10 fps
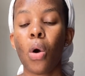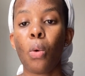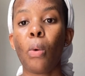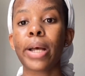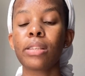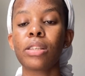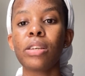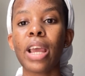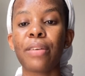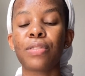Once
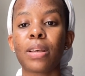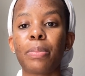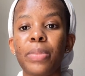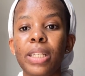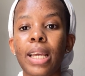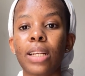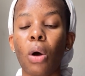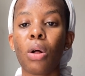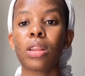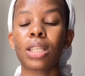you have submitted
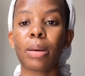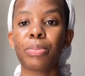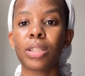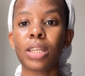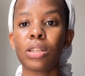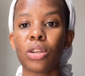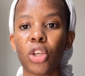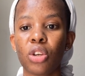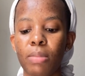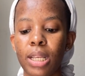all the supporting
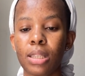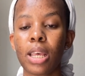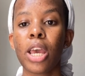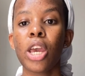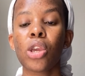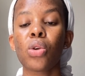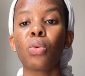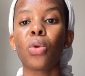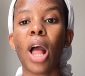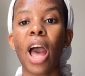documents, you
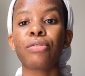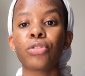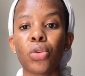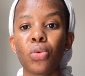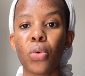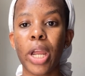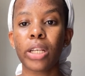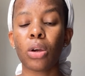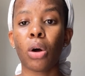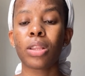will have to wait
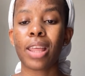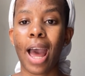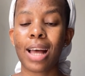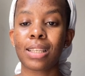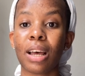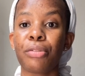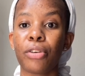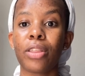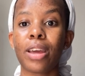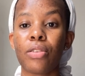on the ASSA
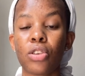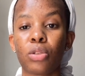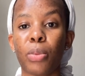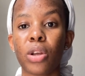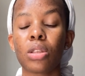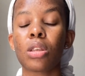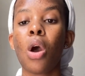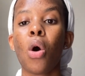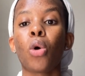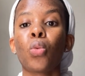for their response
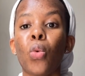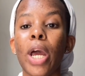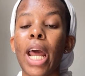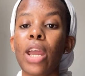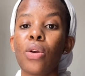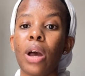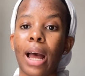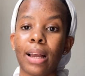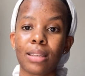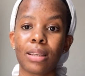on whether you are
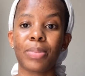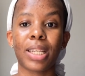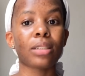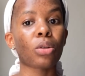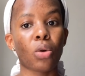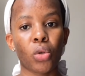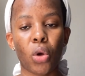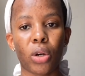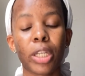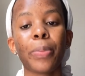accepted or not.